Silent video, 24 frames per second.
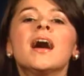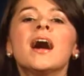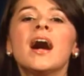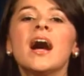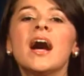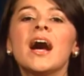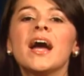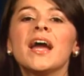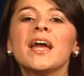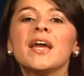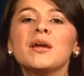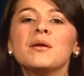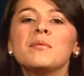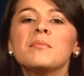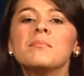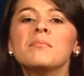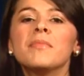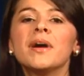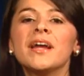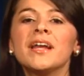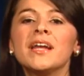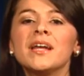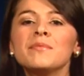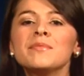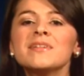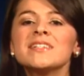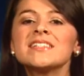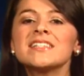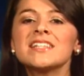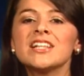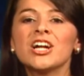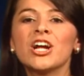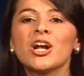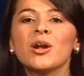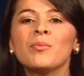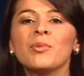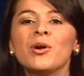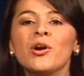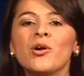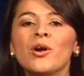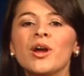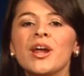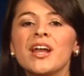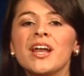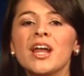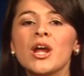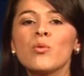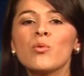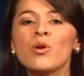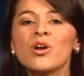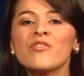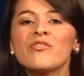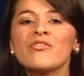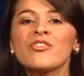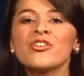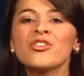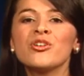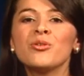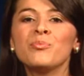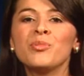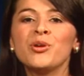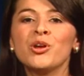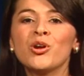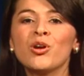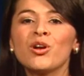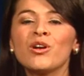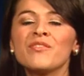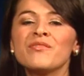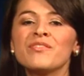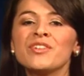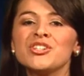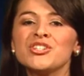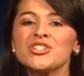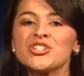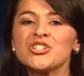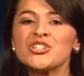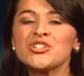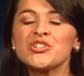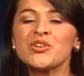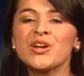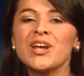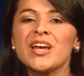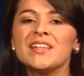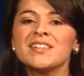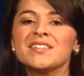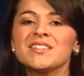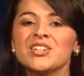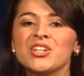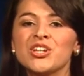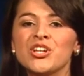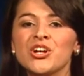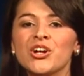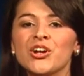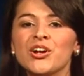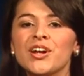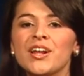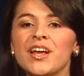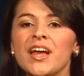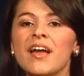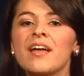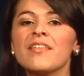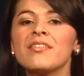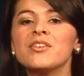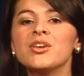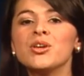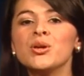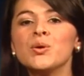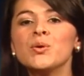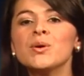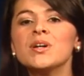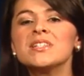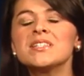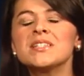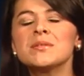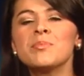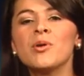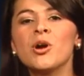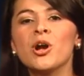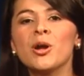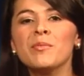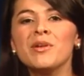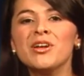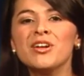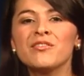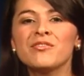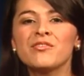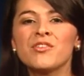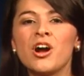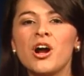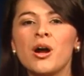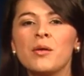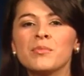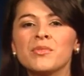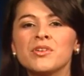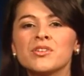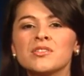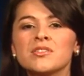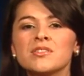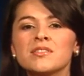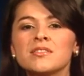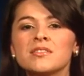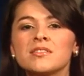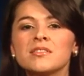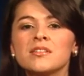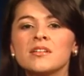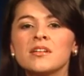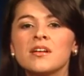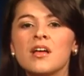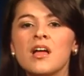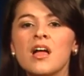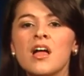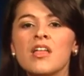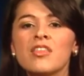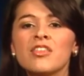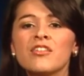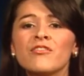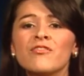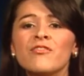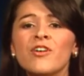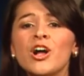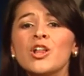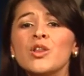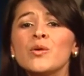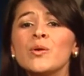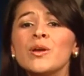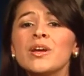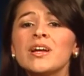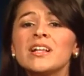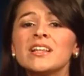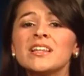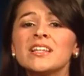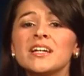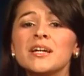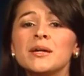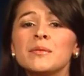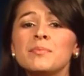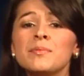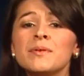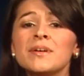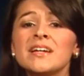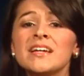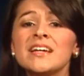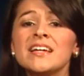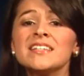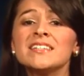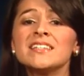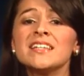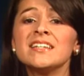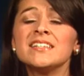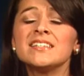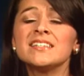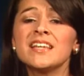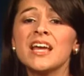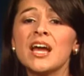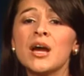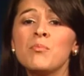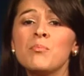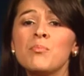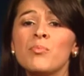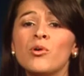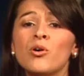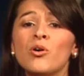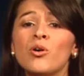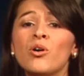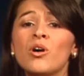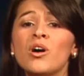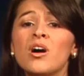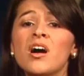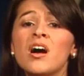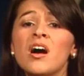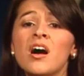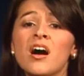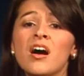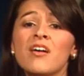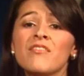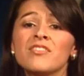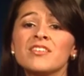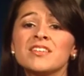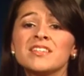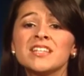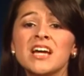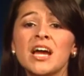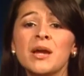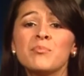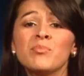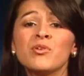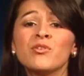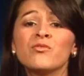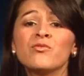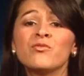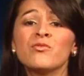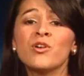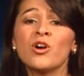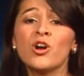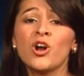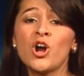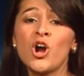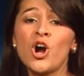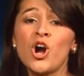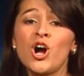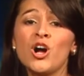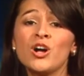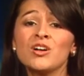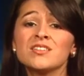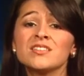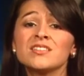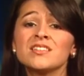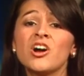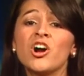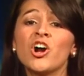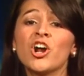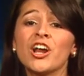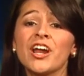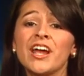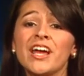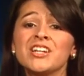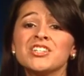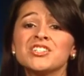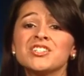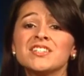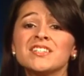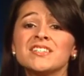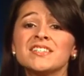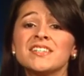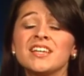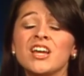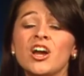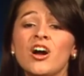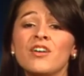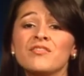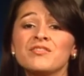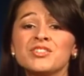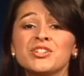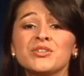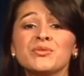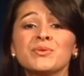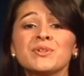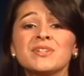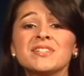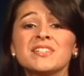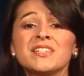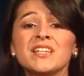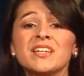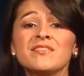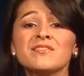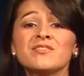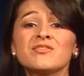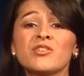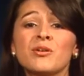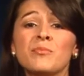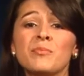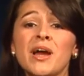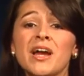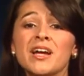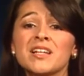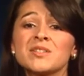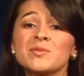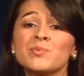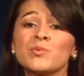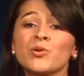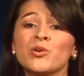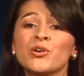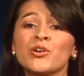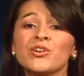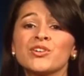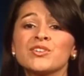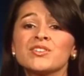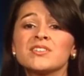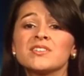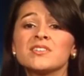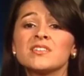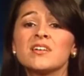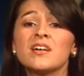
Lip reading: Hi, my name is Claribel, and I work for the Bureau of Industry and Security at the U.S. Department of Commerce. The following clip is a sample of the type of calls our agency often receives from exporters.